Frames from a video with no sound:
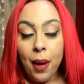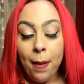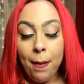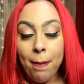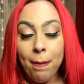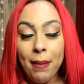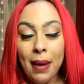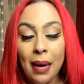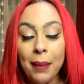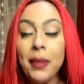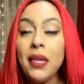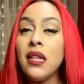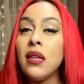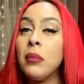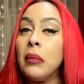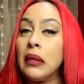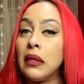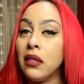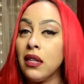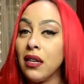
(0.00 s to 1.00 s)
maybe the
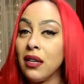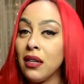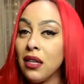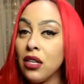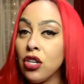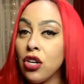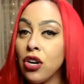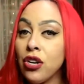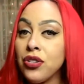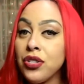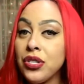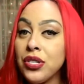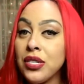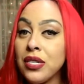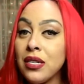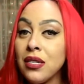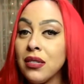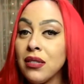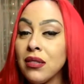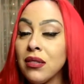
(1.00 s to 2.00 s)
malignant
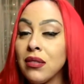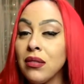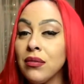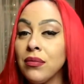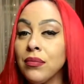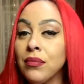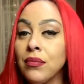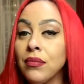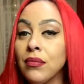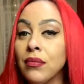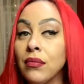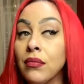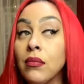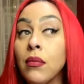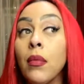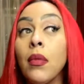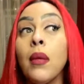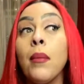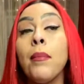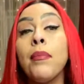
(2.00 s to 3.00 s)
narcissist,
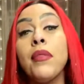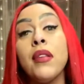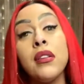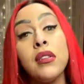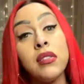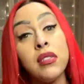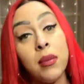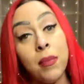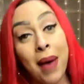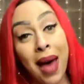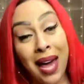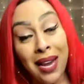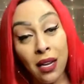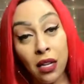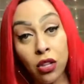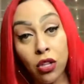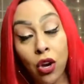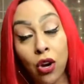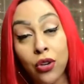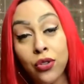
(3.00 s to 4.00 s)
the
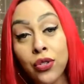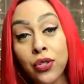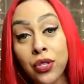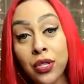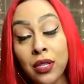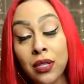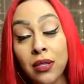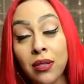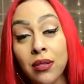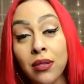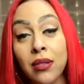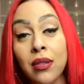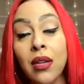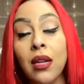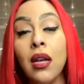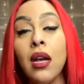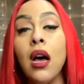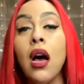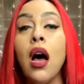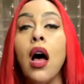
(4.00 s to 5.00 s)
somatic narcissist,
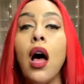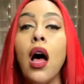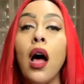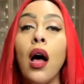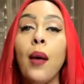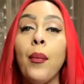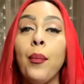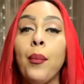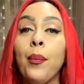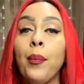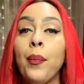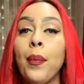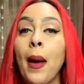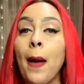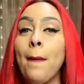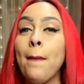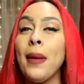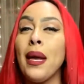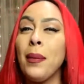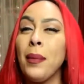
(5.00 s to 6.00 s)

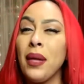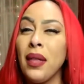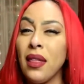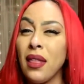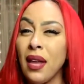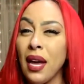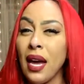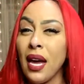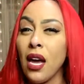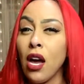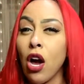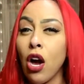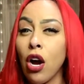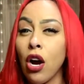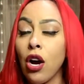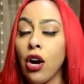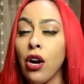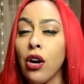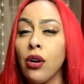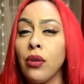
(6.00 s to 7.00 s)
maybe they
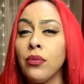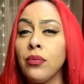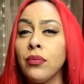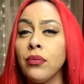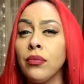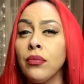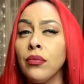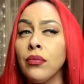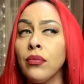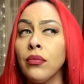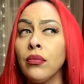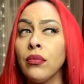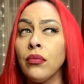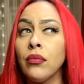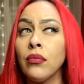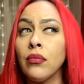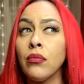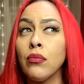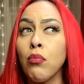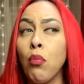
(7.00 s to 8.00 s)
are
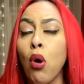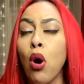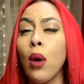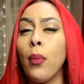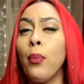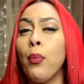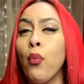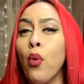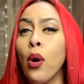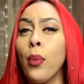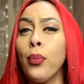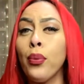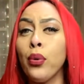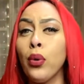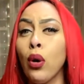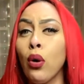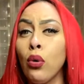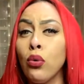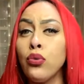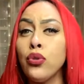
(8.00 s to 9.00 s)
more
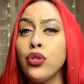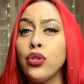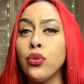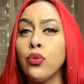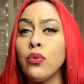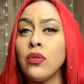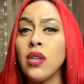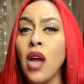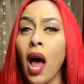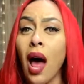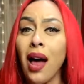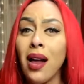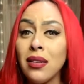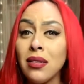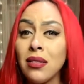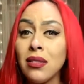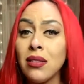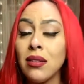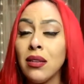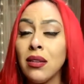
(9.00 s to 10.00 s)
prone to
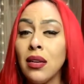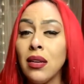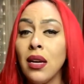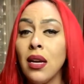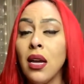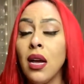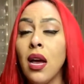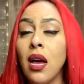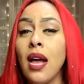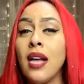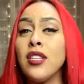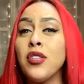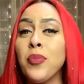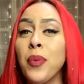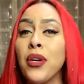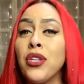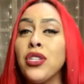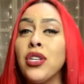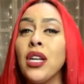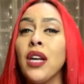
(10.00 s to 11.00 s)
not,
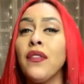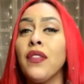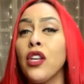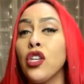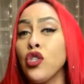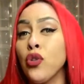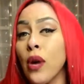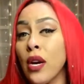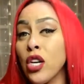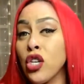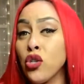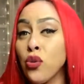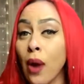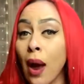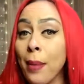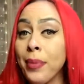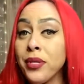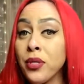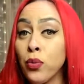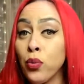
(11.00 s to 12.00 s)
especially if they're trying to
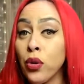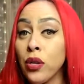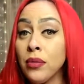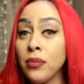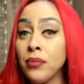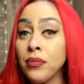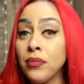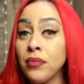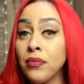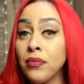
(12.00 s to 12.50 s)
trap someone,